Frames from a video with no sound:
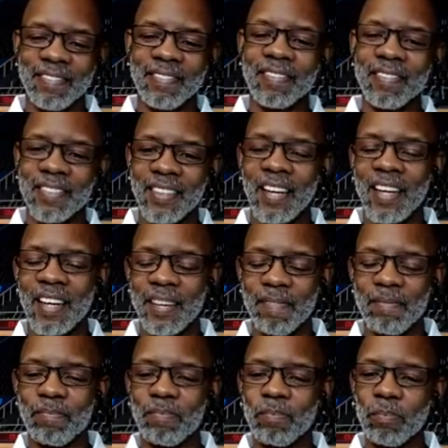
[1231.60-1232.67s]
Yeah.
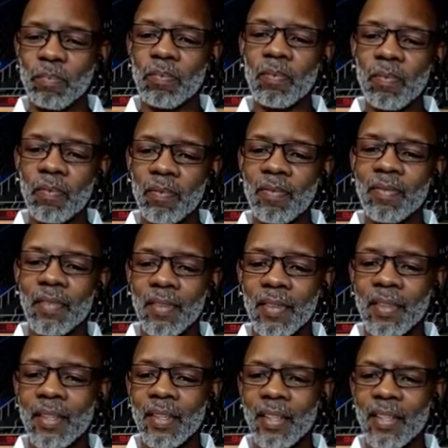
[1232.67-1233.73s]
So let's talk a
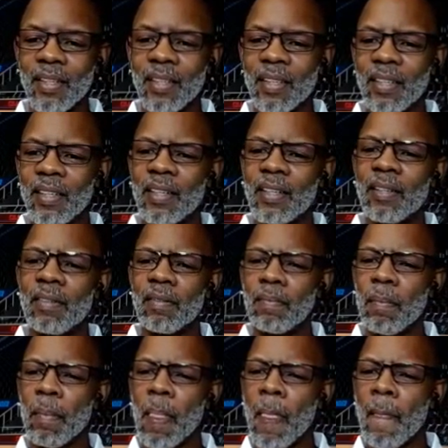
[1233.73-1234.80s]
little bit about
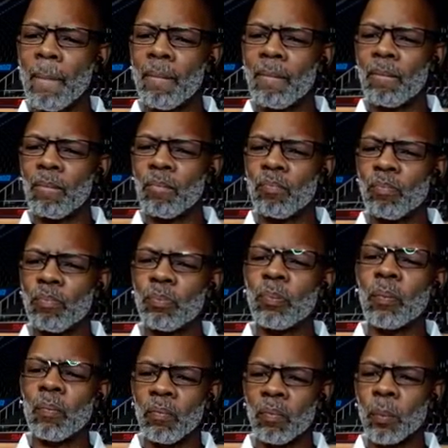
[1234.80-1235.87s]
Coach T's
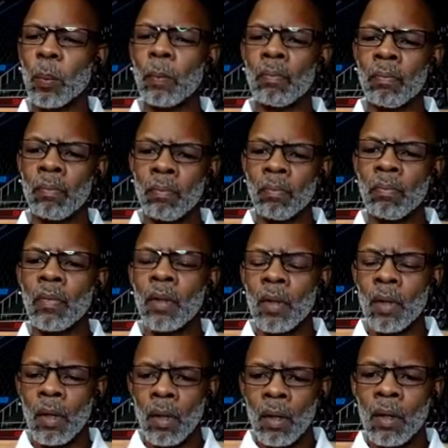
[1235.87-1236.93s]
Corner,
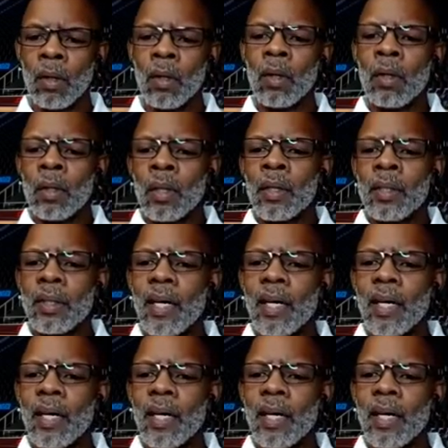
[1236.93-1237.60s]
your